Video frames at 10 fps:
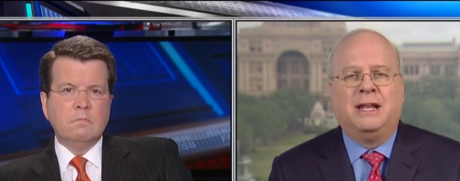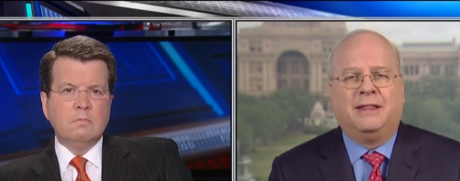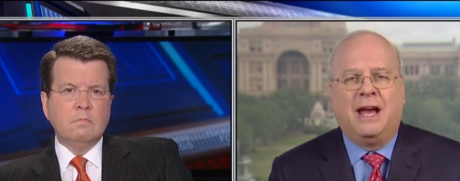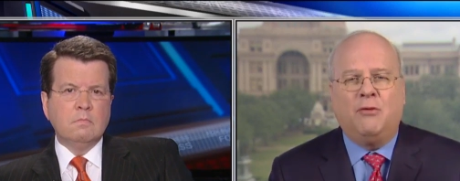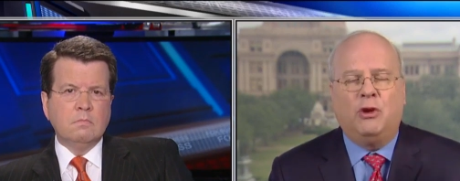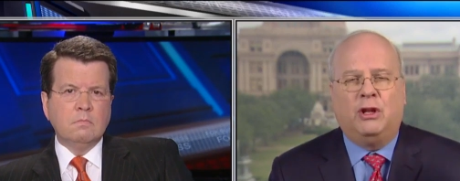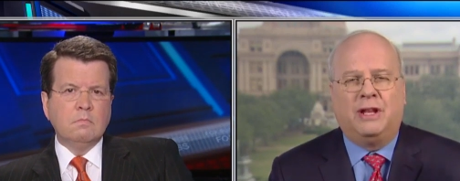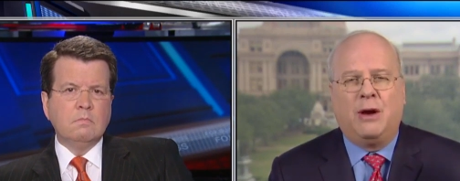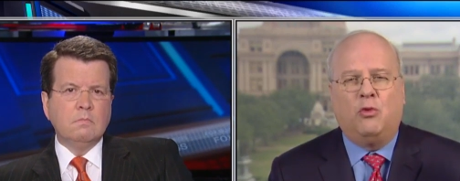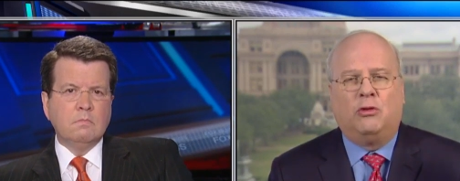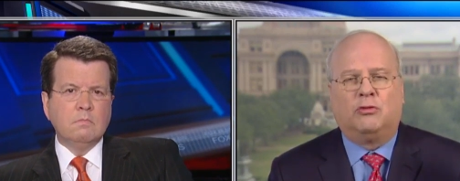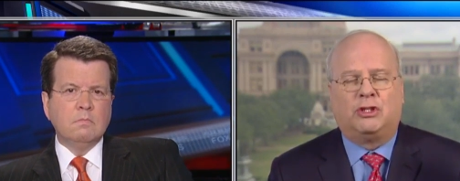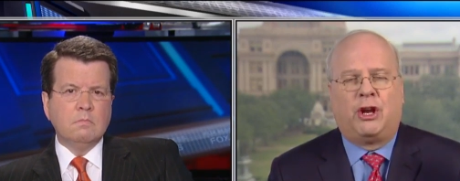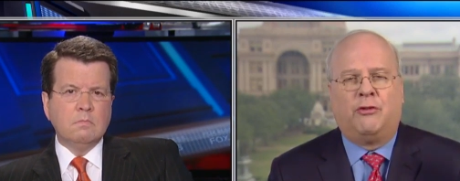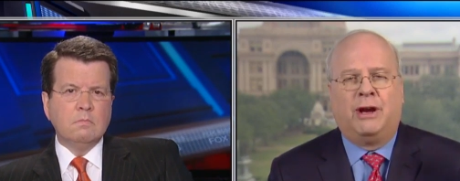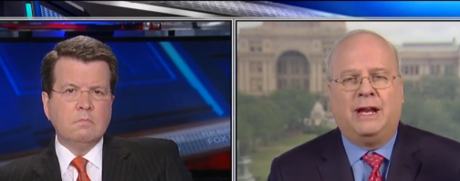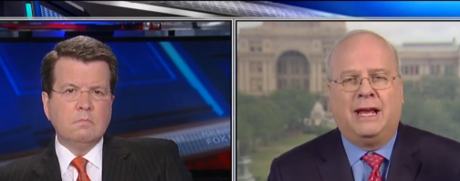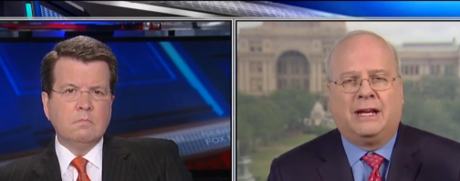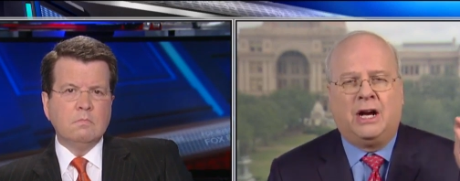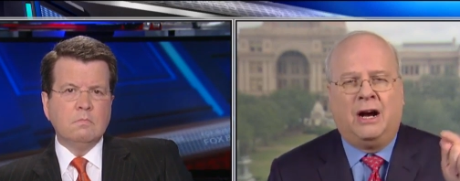Speaker 1: that re, that will generate
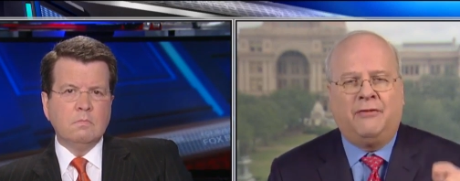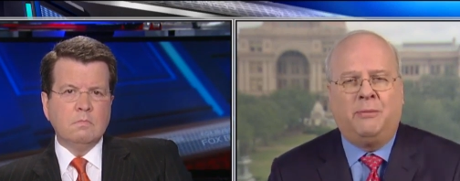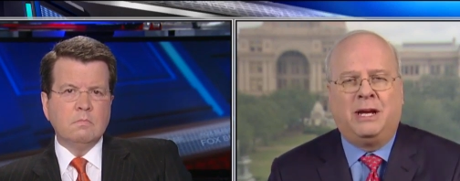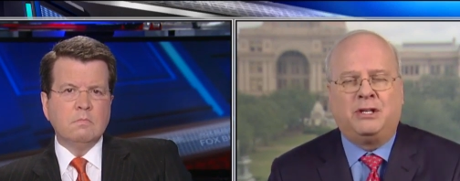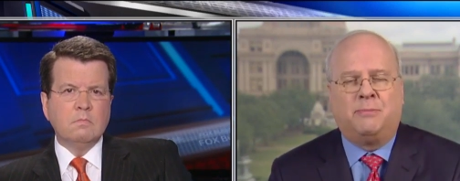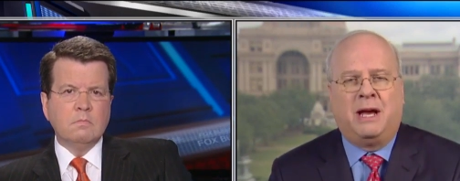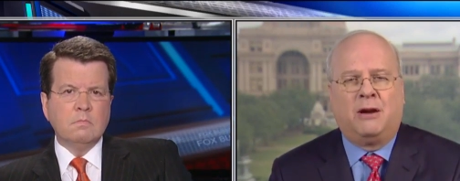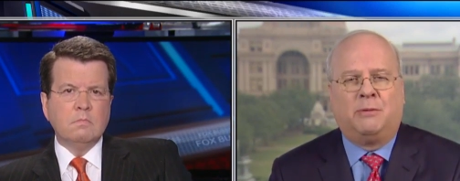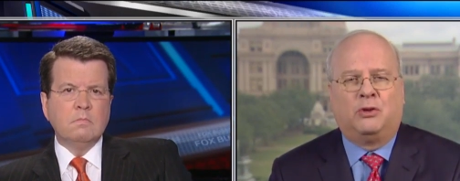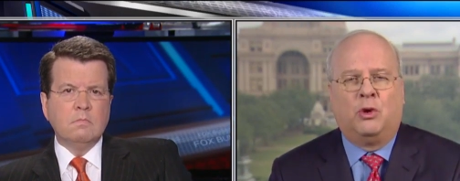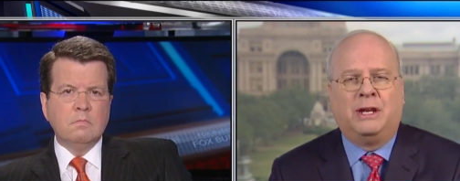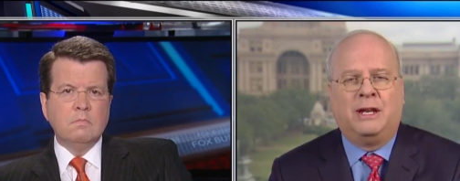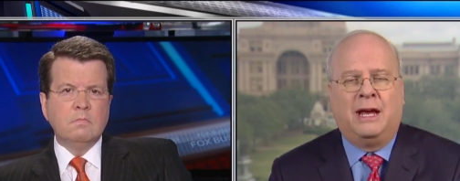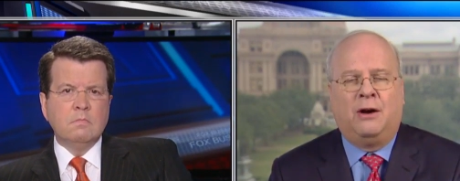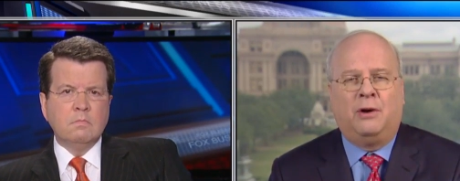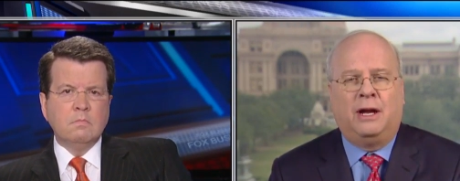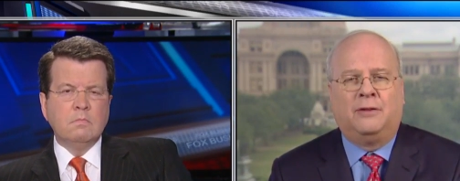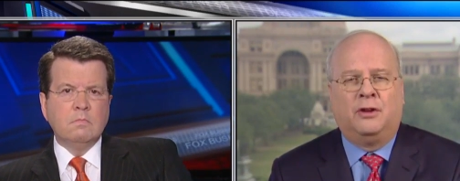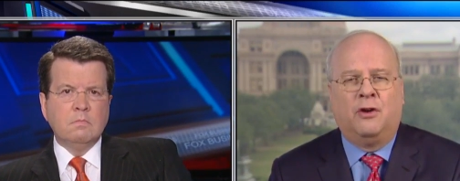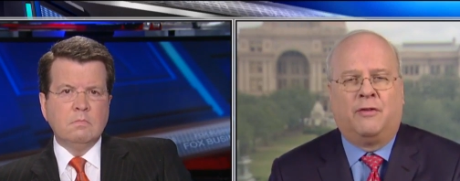a confirmation battle between now
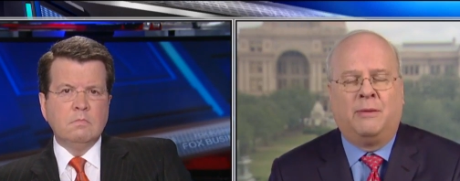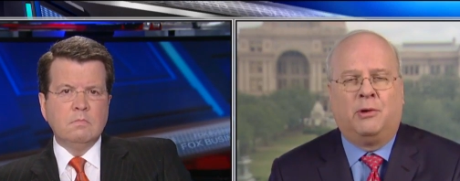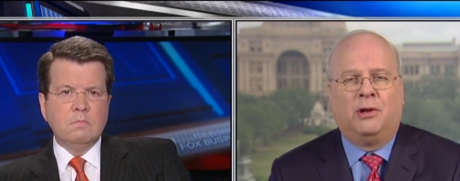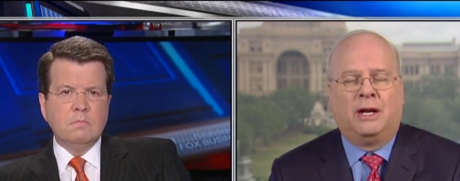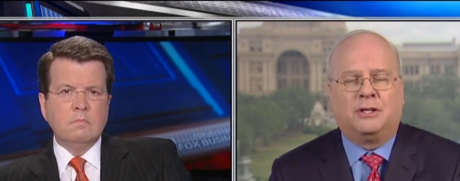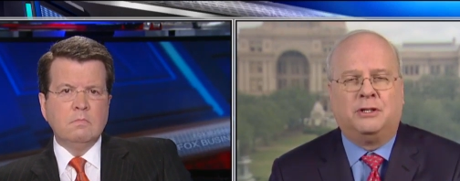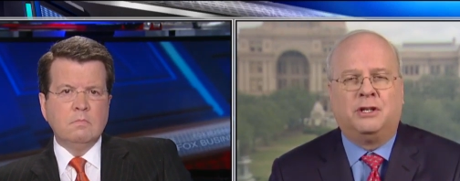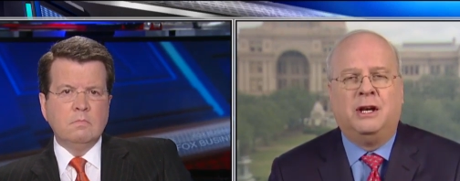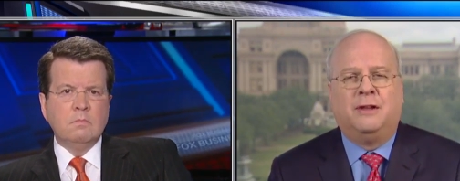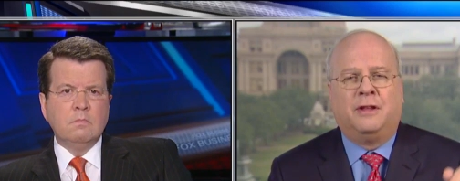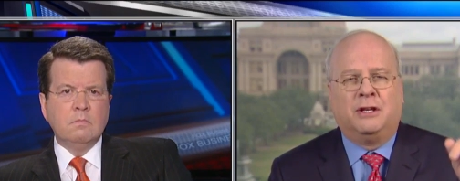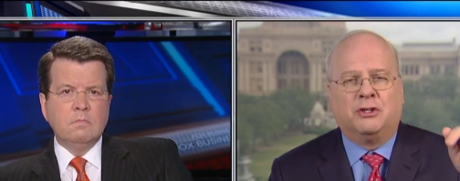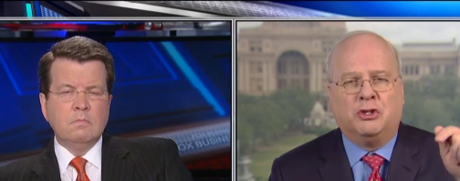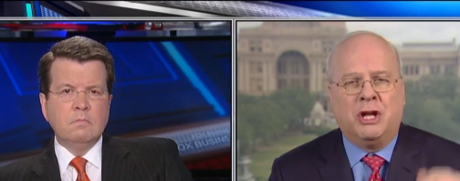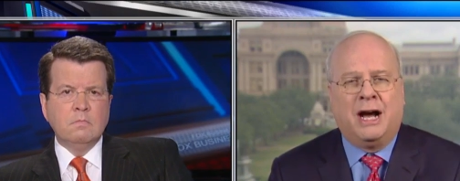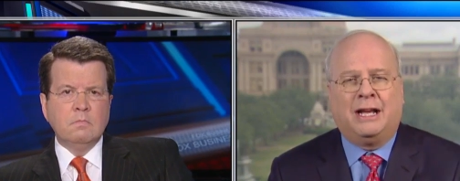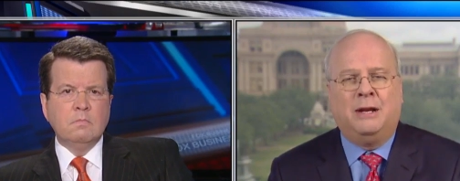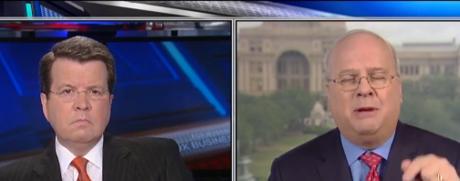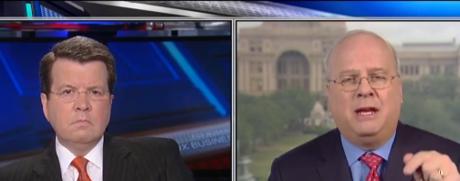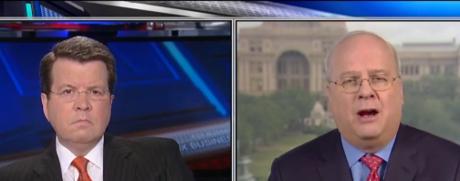and the November elections that is not going
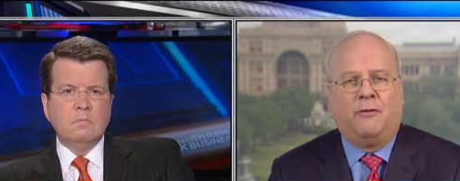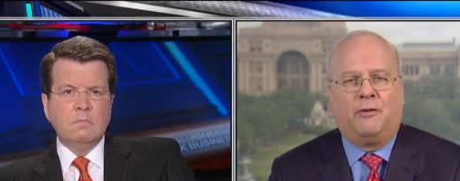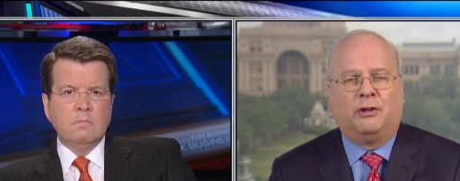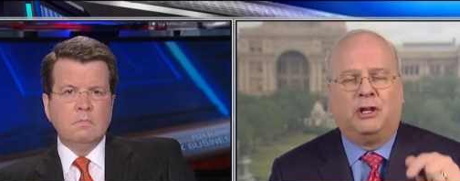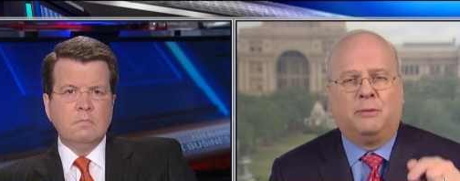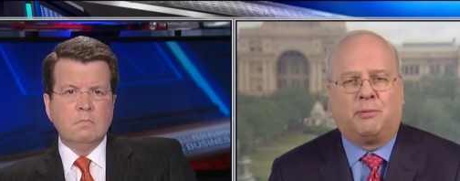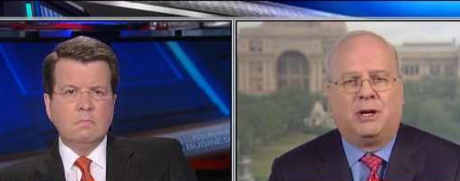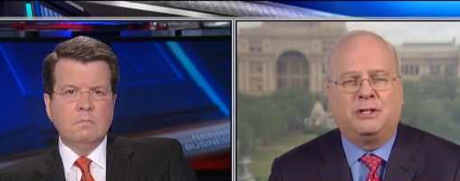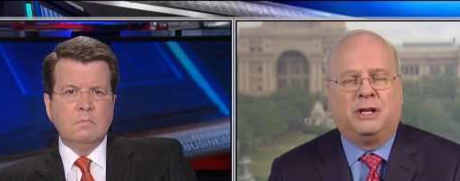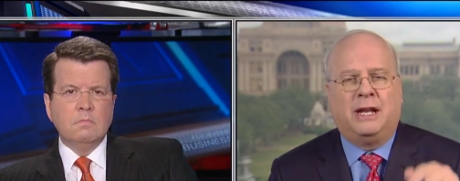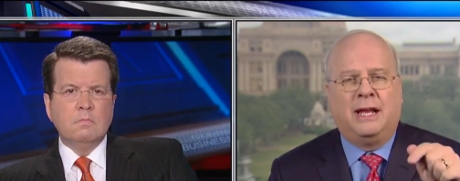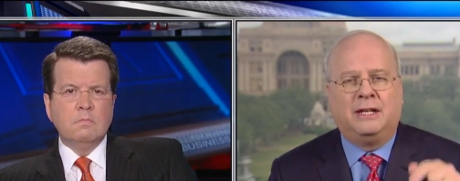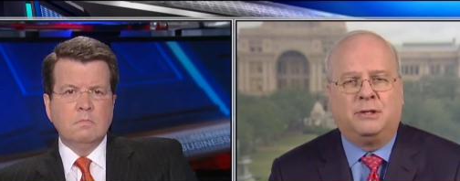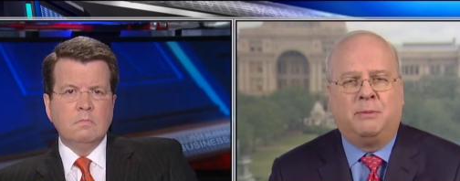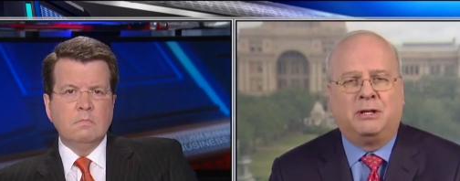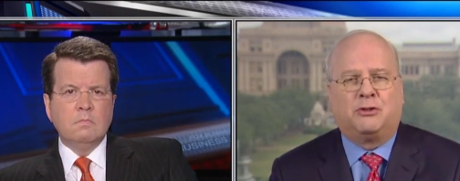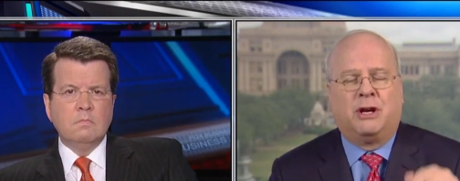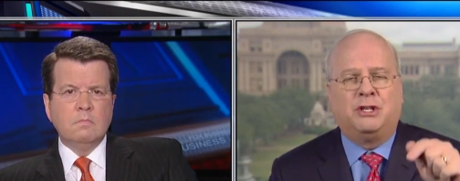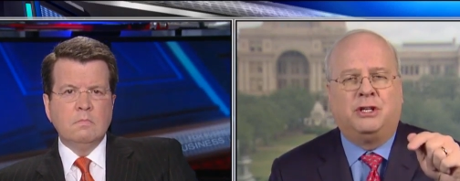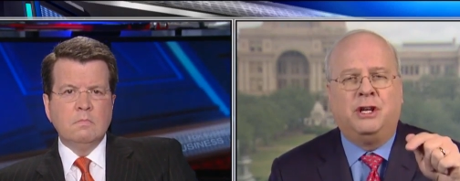to be helpful to the president and his
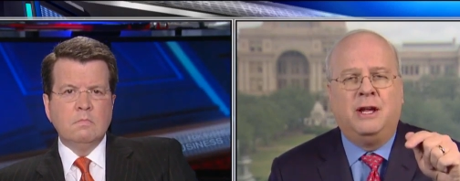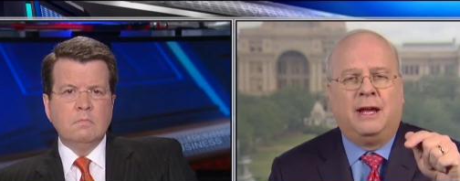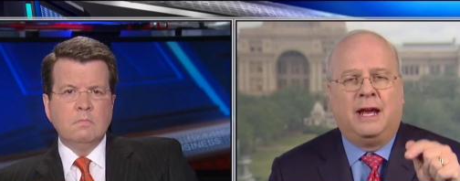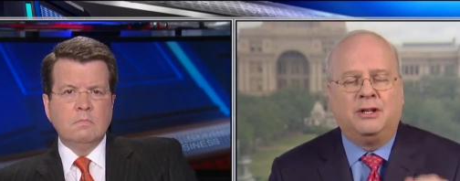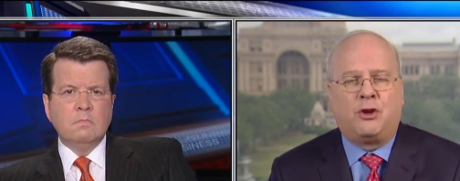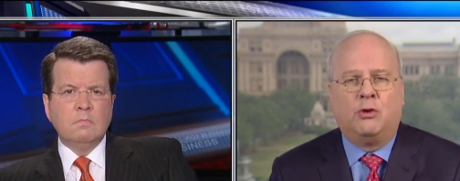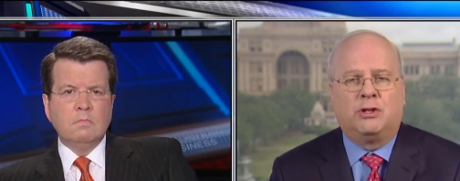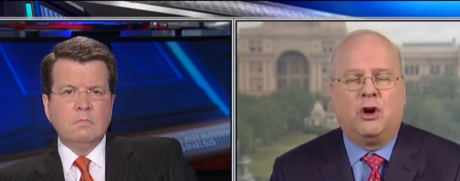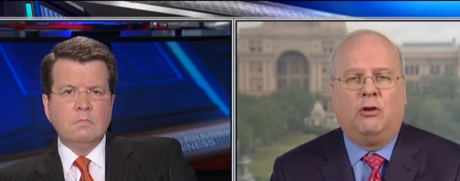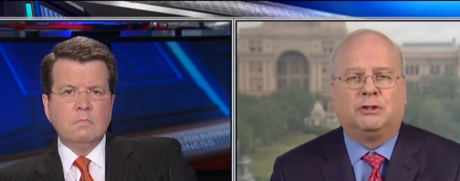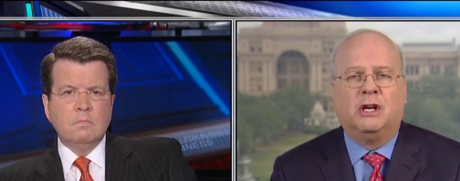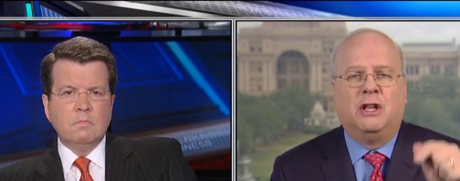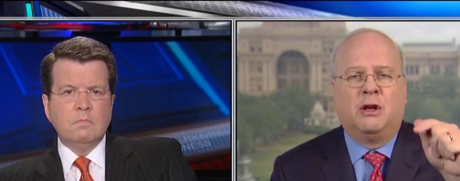administration and his, to his goals.